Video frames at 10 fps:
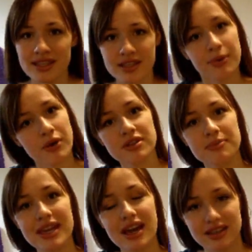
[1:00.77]
This is
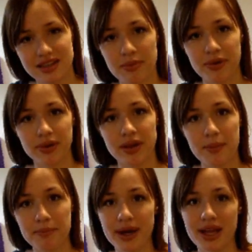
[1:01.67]
supposed to be a double,
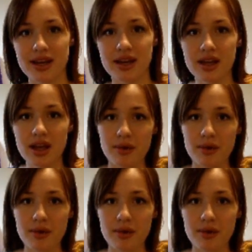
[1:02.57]
but